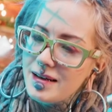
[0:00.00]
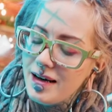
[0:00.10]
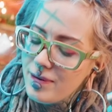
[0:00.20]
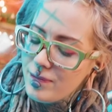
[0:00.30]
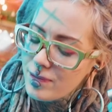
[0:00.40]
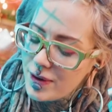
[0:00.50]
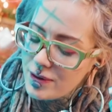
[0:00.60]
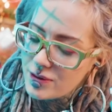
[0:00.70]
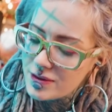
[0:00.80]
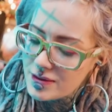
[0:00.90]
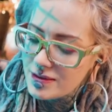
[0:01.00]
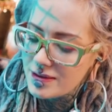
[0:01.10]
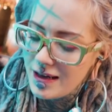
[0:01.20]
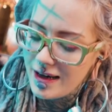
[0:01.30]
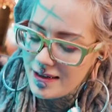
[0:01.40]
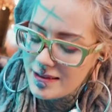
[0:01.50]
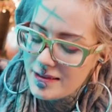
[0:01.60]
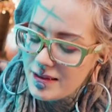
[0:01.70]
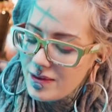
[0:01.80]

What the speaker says: when you just slice